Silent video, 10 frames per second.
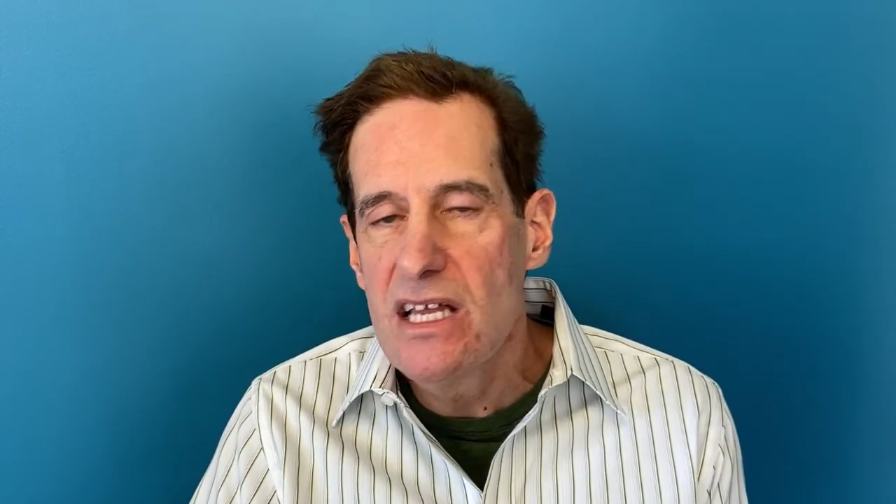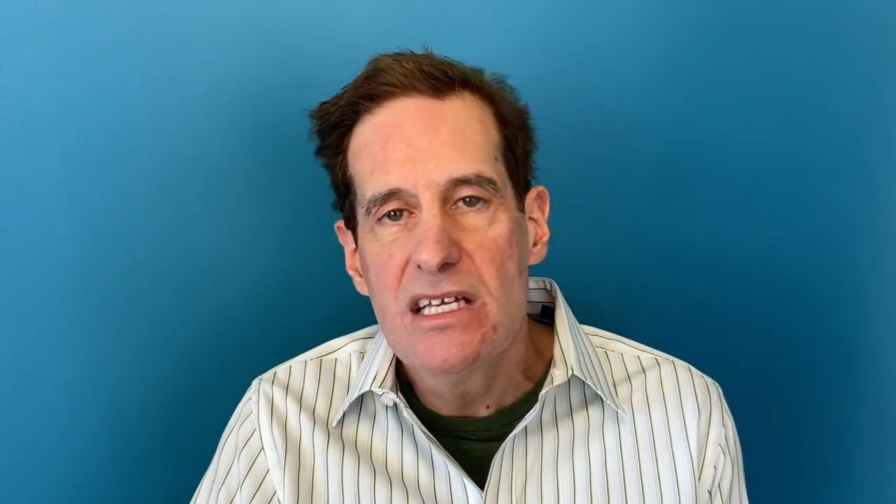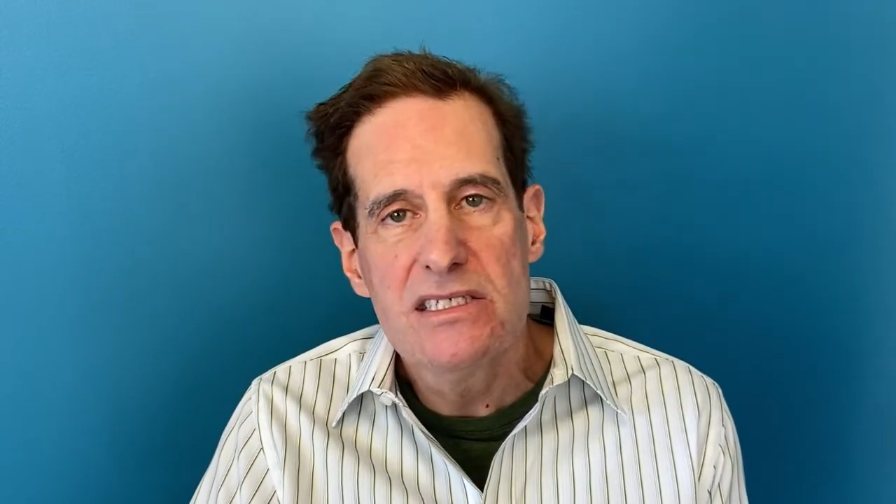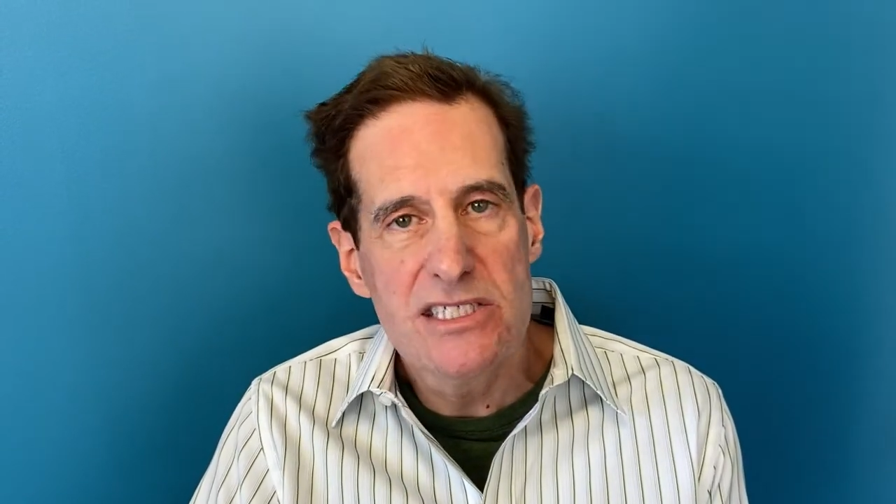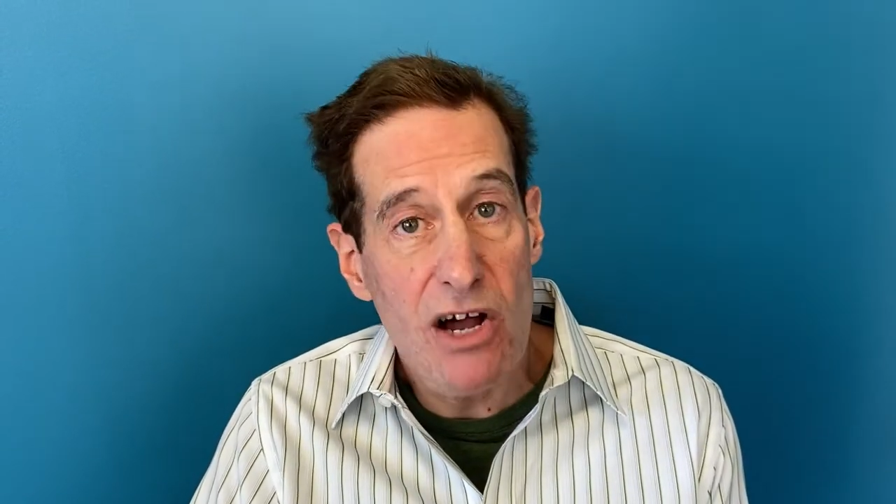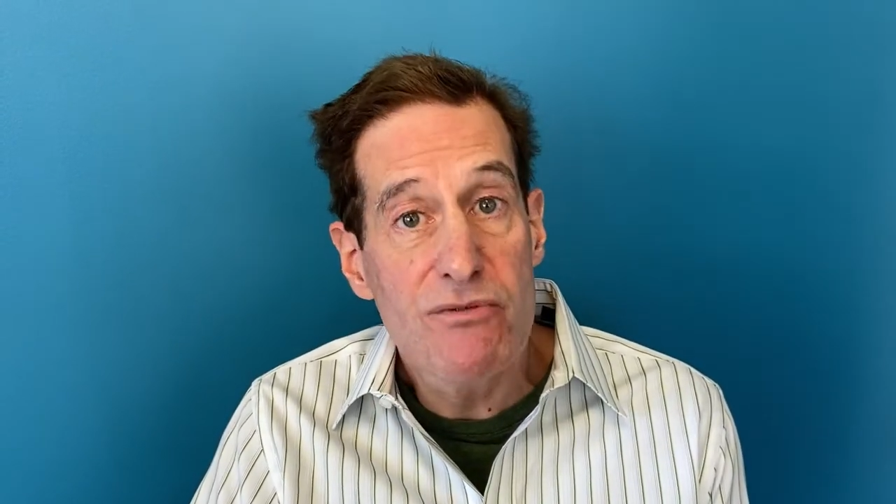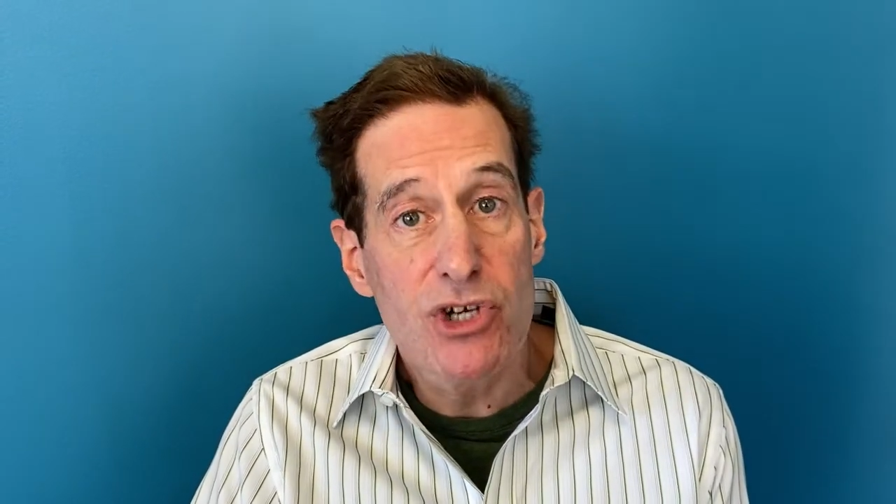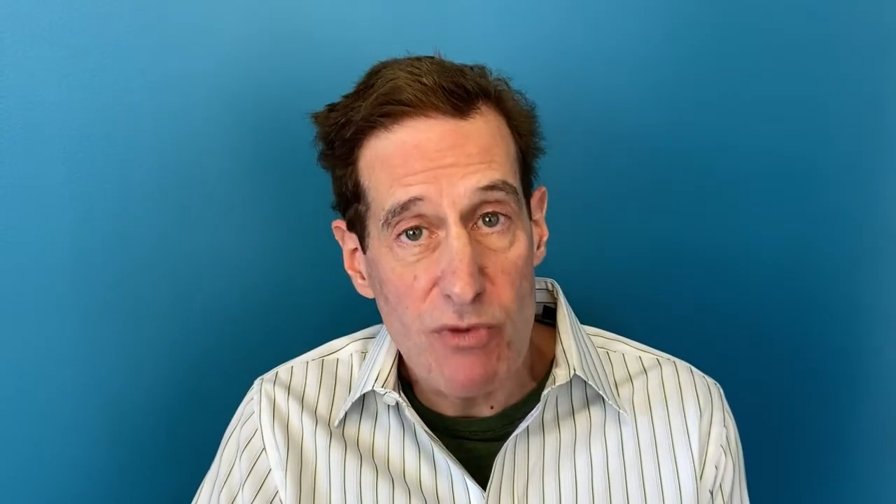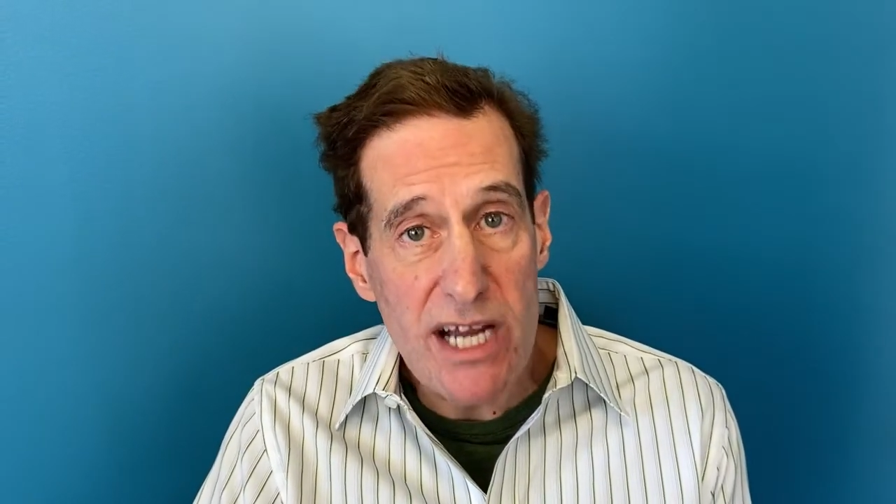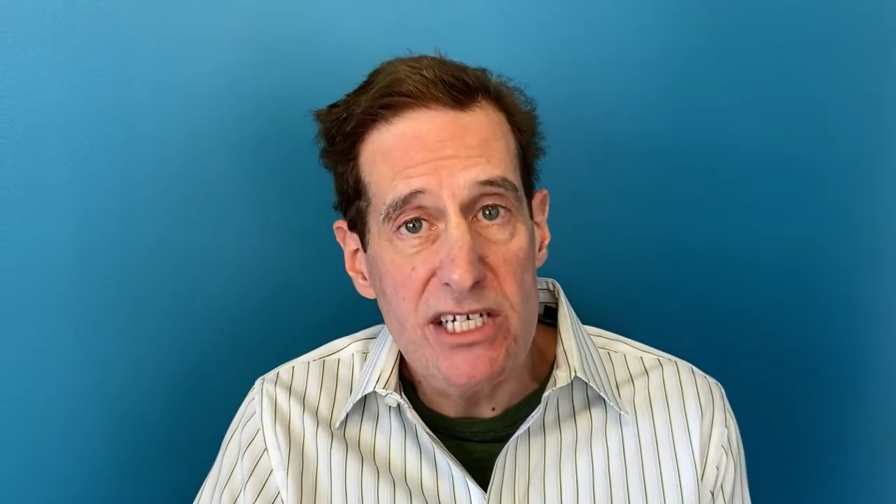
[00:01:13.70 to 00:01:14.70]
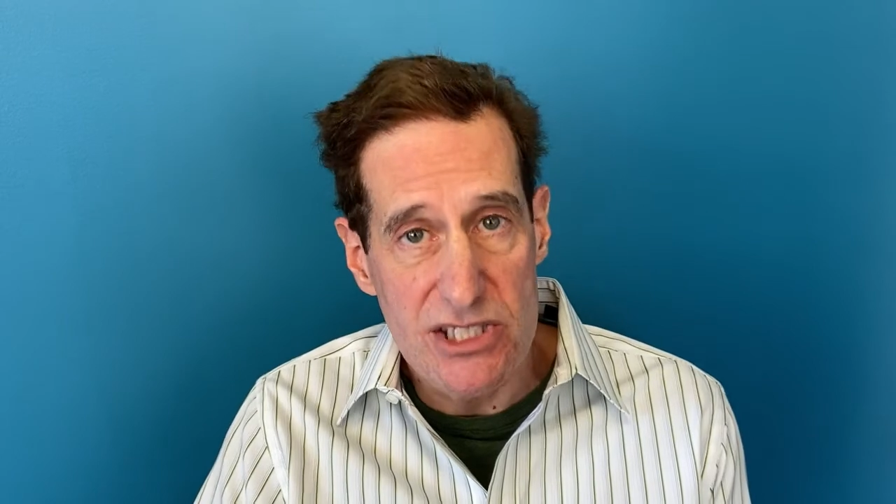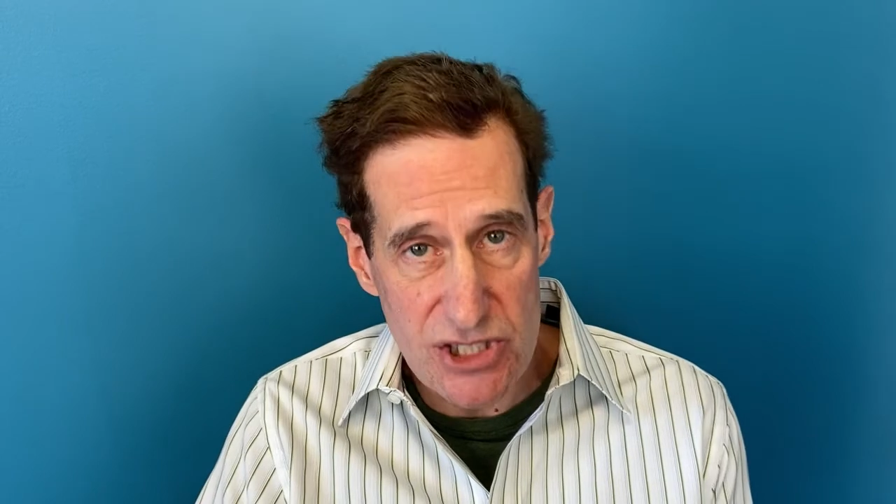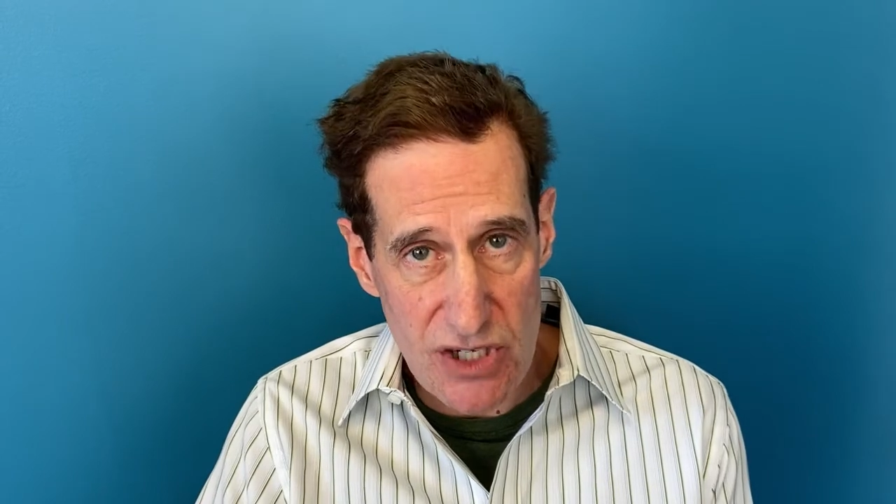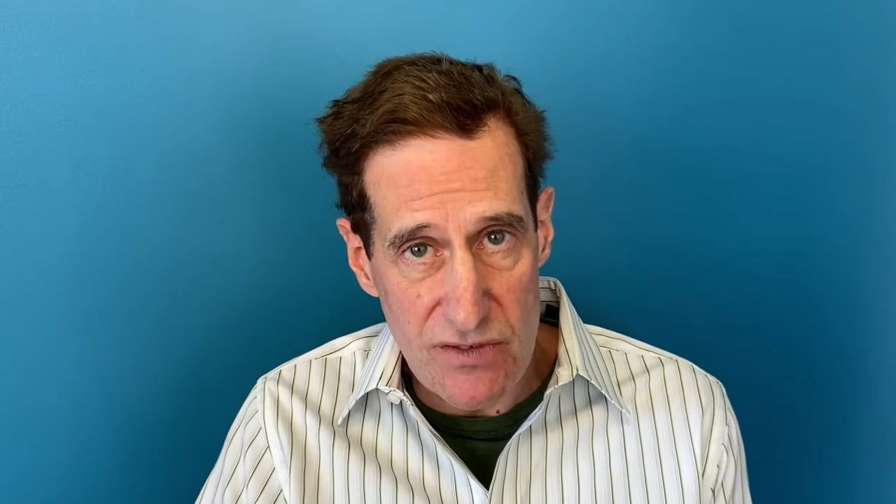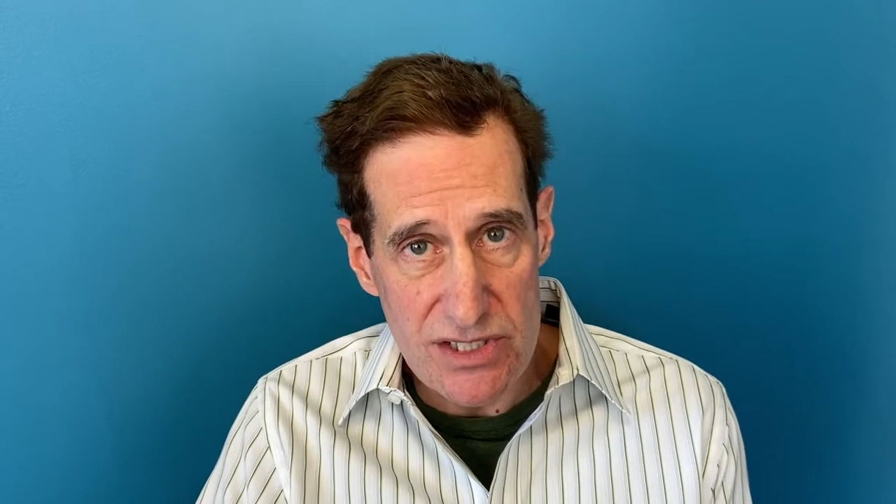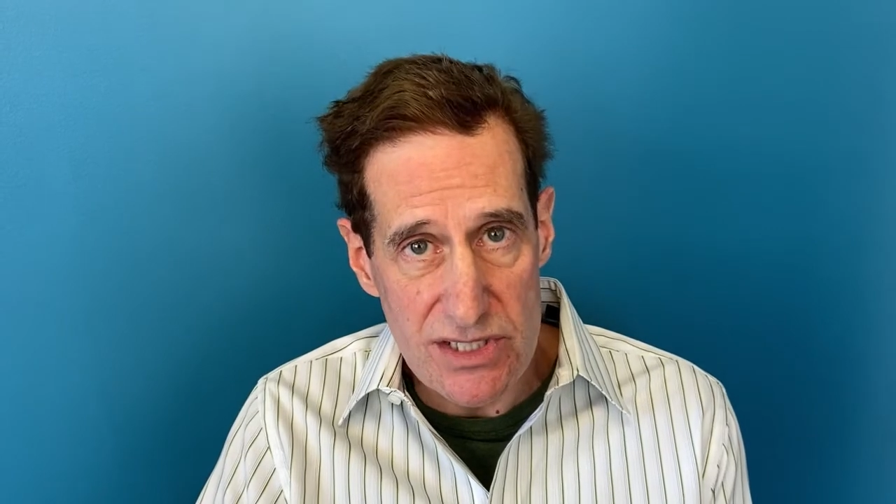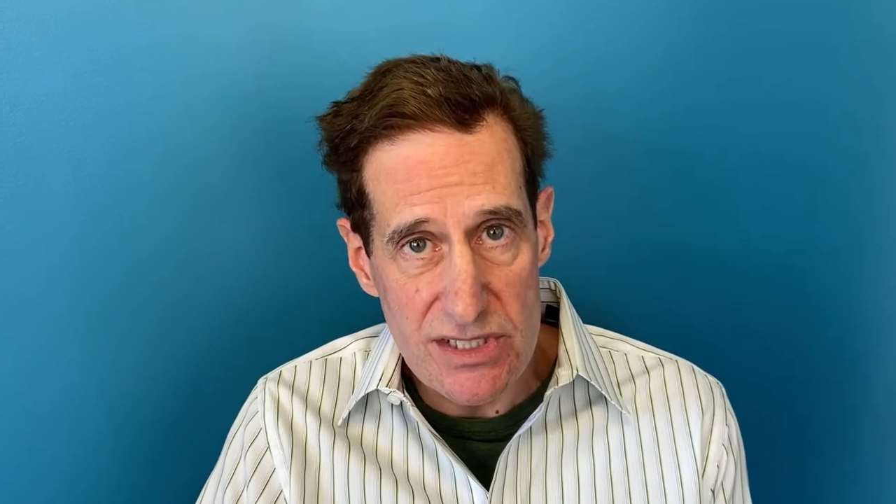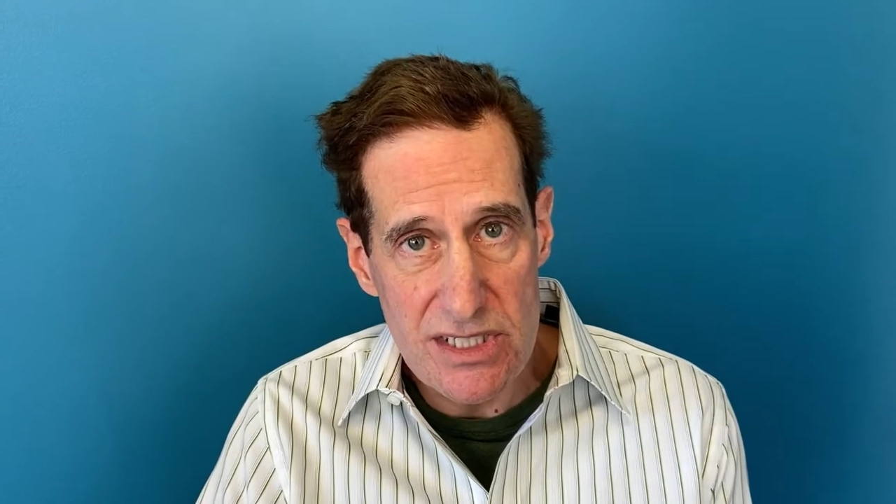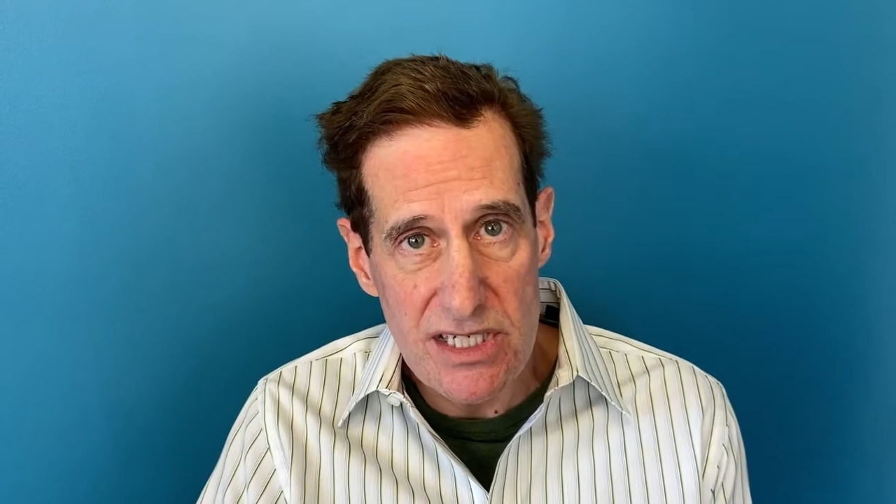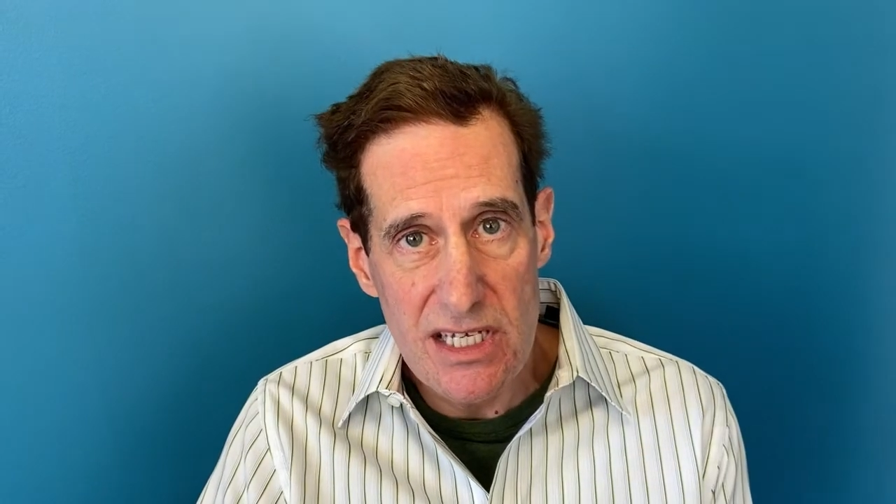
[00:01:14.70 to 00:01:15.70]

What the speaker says: self-directed services